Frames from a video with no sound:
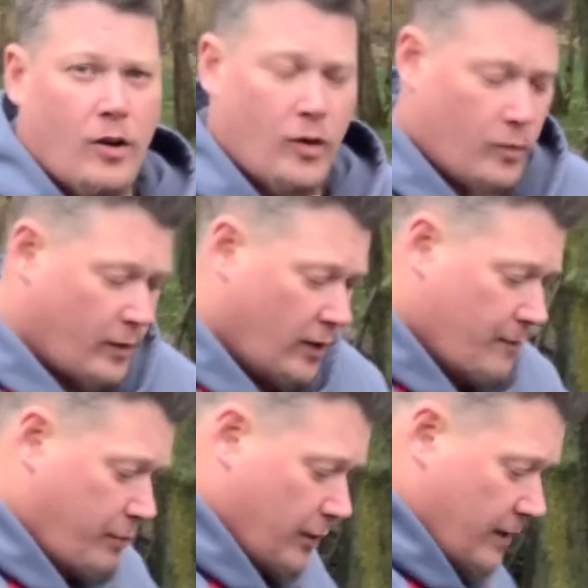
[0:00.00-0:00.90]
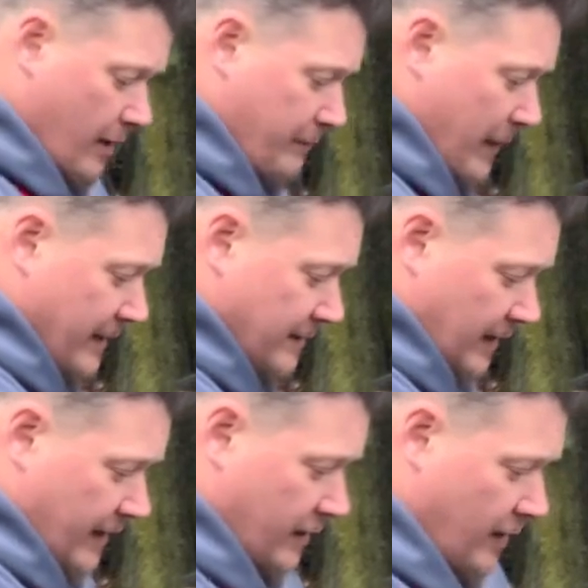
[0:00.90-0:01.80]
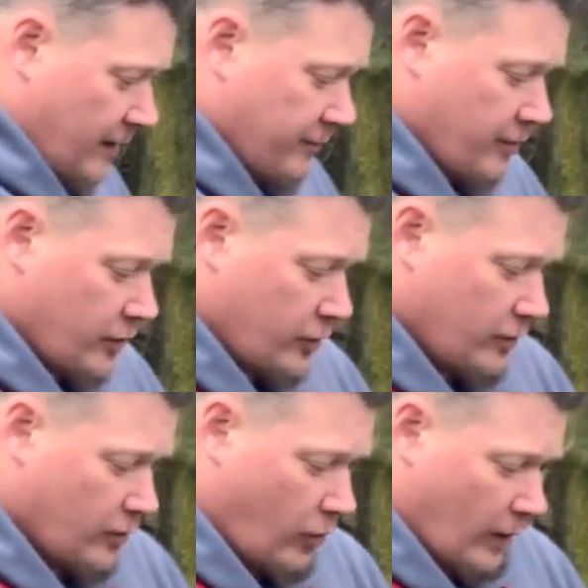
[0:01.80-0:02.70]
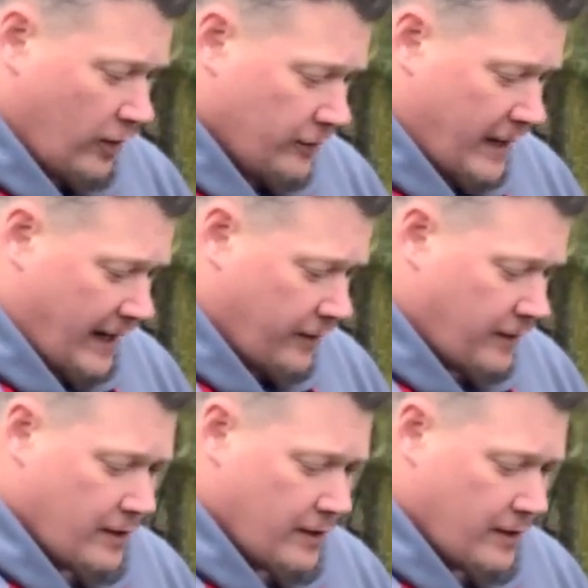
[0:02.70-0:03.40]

We're going to put a base layer of oil down.